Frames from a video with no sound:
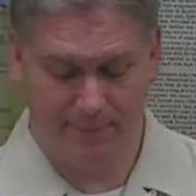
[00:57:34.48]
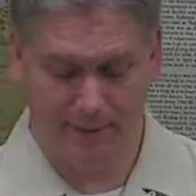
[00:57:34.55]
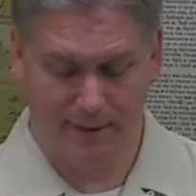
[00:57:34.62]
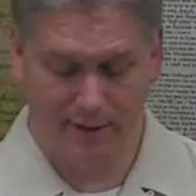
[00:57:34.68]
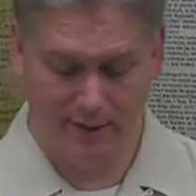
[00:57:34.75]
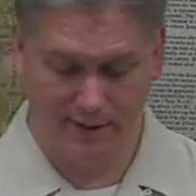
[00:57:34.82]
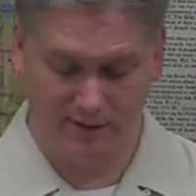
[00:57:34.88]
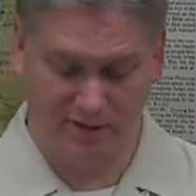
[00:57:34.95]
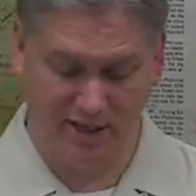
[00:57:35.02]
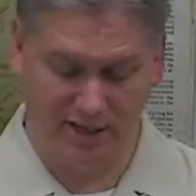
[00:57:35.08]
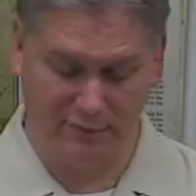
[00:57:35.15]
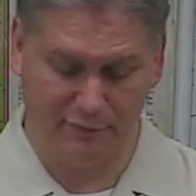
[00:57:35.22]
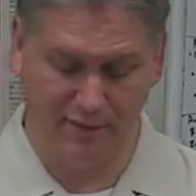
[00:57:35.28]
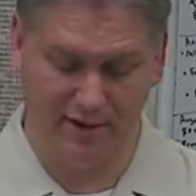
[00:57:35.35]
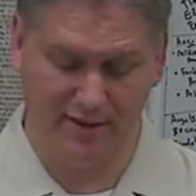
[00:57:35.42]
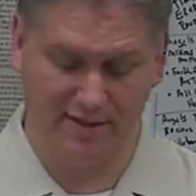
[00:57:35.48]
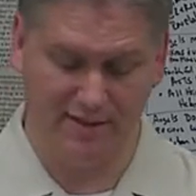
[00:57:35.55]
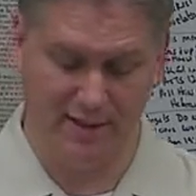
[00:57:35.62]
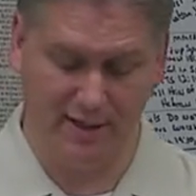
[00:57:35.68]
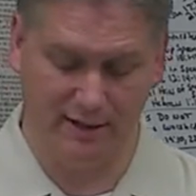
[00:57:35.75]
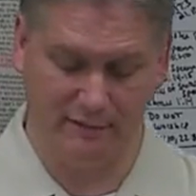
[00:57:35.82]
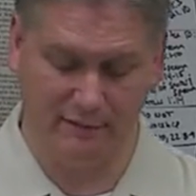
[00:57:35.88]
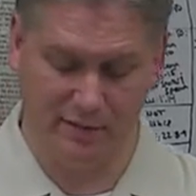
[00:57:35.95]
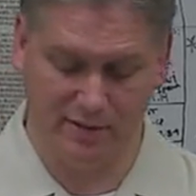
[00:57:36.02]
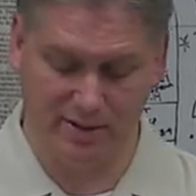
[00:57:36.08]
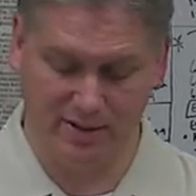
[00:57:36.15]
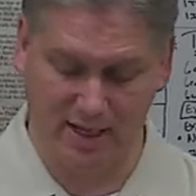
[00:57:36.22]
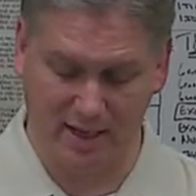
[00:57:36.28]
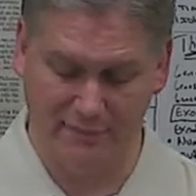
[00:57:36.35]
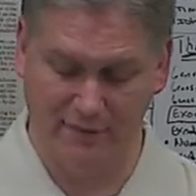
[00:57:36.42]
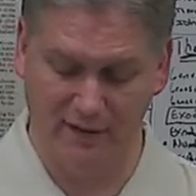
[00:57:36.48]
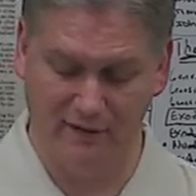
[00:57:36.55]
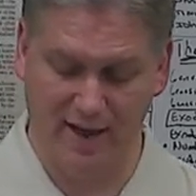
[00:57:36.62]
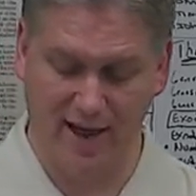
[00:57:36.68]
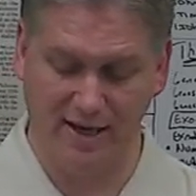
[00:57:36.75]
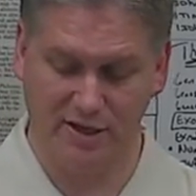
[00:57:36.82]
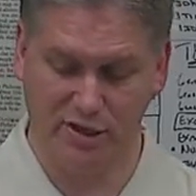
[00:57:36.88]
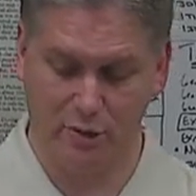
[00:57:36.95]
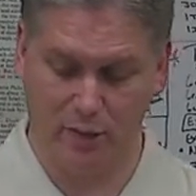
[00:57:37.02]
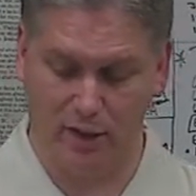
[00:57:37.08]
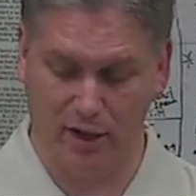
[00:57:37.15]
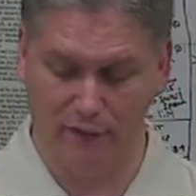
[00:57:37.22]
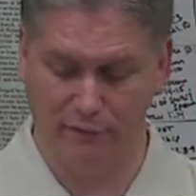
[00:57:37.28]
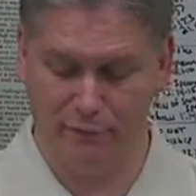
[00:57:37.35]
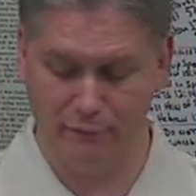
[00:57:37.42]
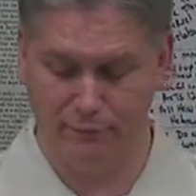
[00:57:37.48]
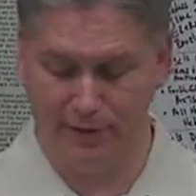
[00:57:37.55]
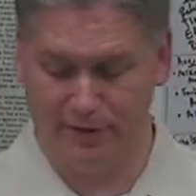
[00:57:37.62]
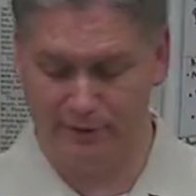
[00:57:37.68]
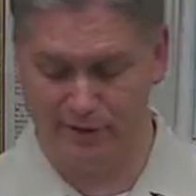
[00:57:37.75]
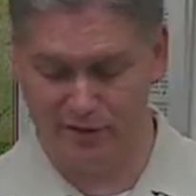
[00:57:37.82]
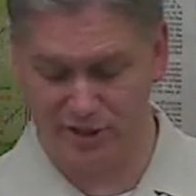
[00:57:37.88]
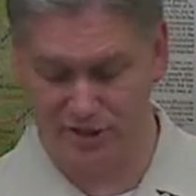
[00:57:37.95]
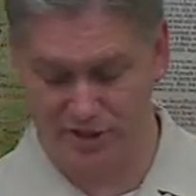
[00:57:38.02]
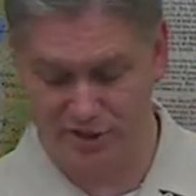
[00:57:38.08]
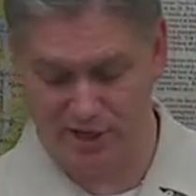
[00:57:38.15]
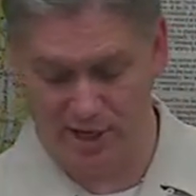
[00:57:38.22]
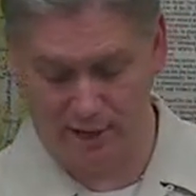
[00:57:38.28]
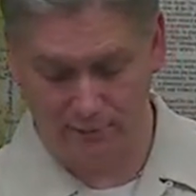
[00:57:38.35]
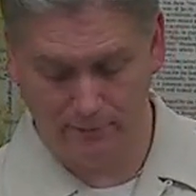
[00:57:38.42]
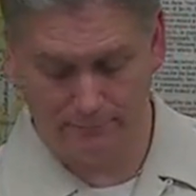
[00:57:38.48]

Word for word: You'll see the phrase in verse 7 of Acts 12 when Peter's in the jail